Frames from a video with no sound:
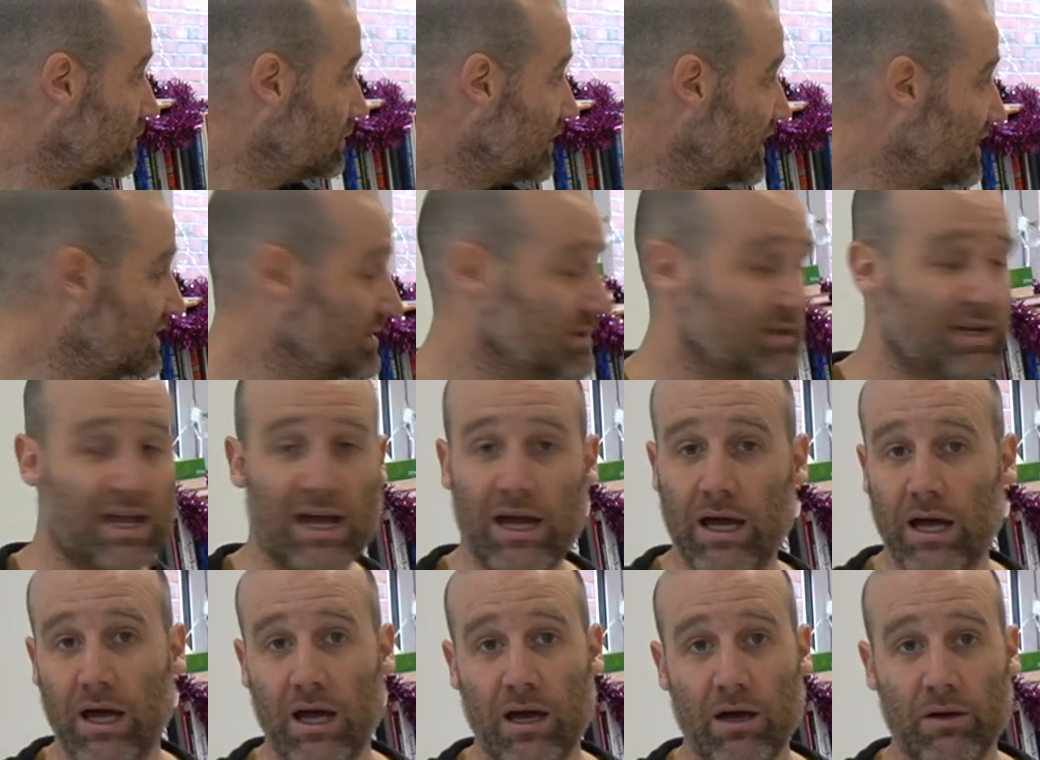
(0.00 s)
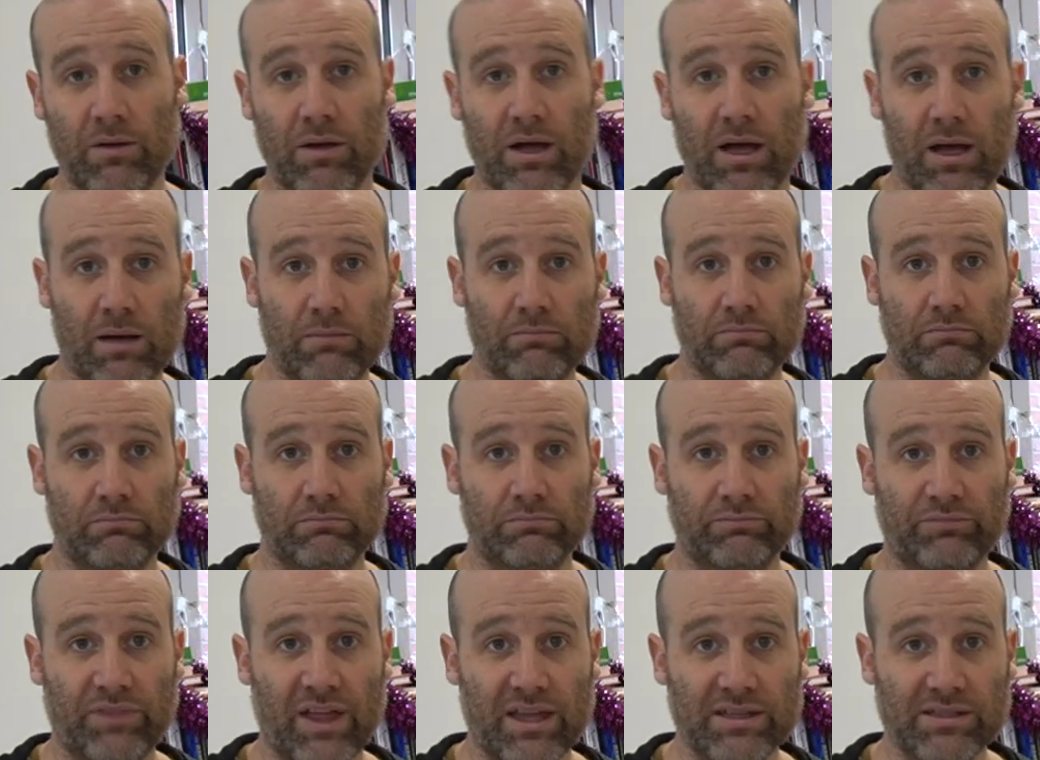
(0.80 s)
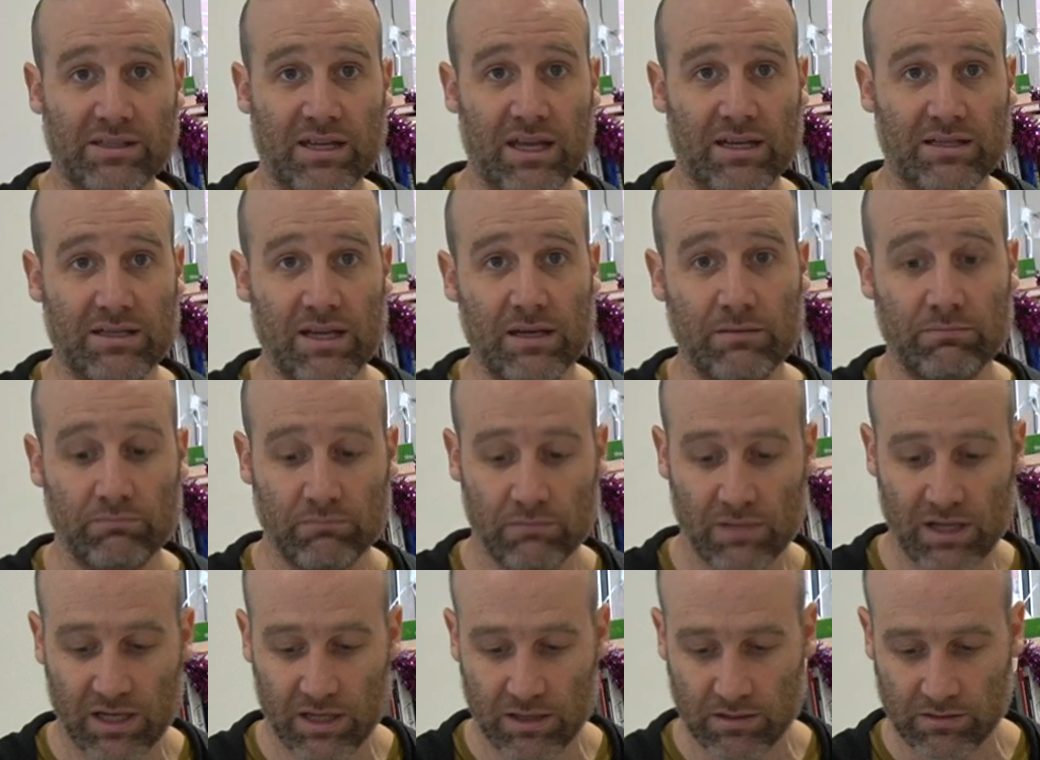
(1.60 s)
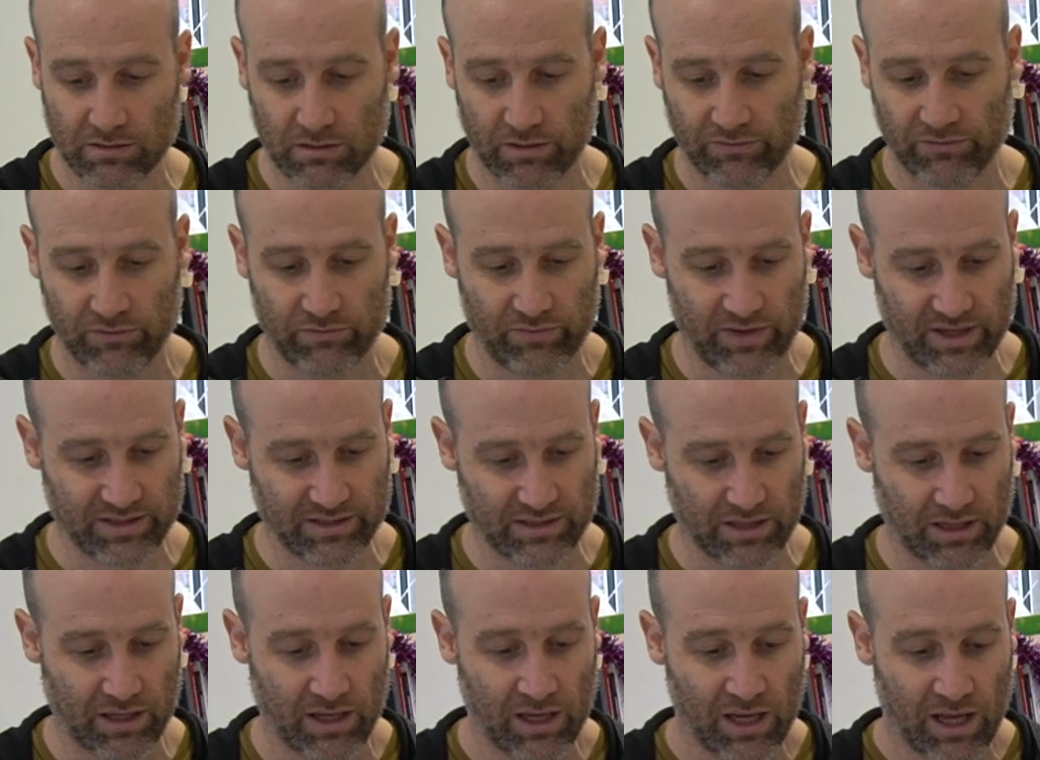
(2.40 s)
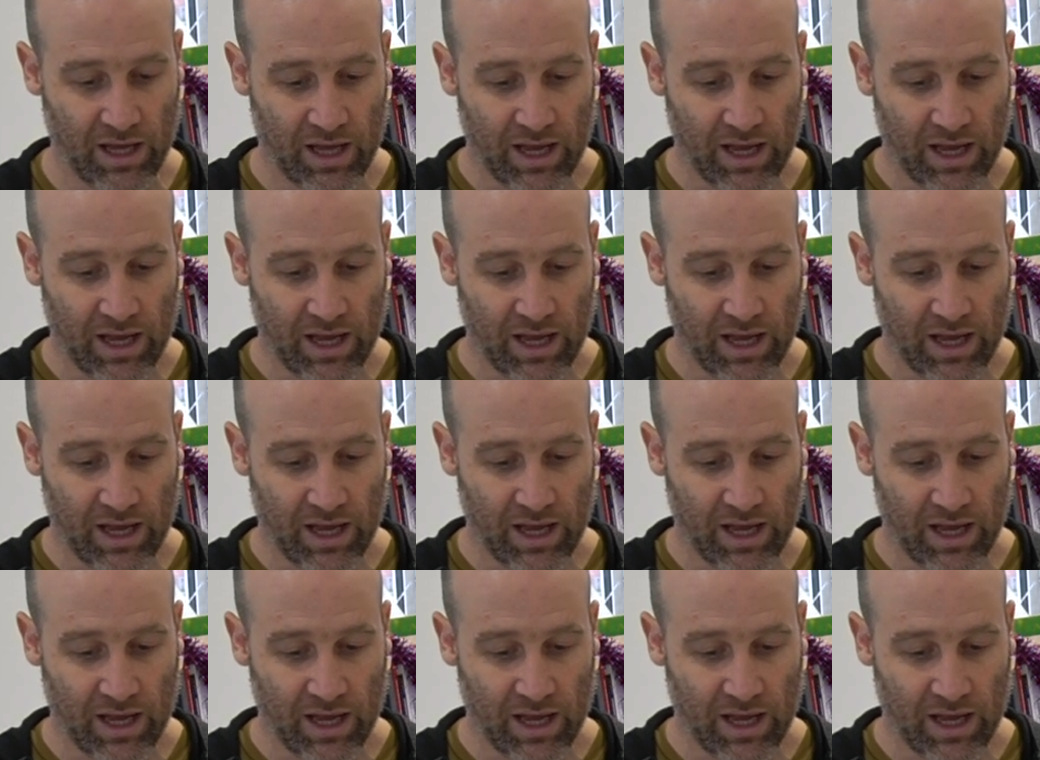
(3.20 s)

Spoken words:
And so now that's kicked in and it's off and racing.